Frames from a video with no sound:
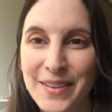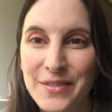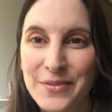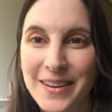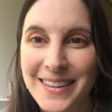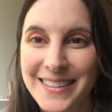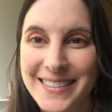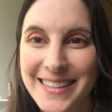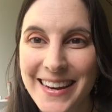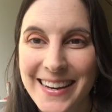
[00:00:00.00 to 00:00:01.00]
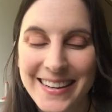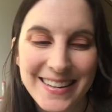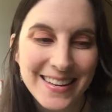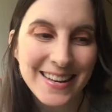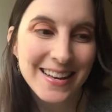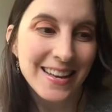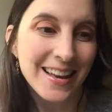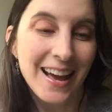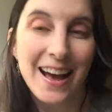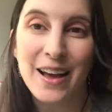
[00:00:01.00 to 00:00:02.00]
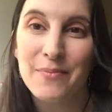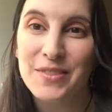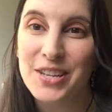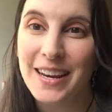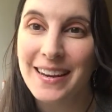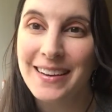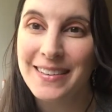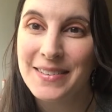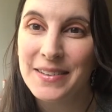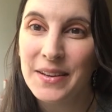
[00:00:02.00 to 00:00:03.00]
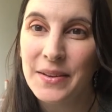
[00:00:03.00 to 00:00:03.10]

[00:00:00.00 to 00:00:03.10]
everyone. It's Jenny. I'm checking in.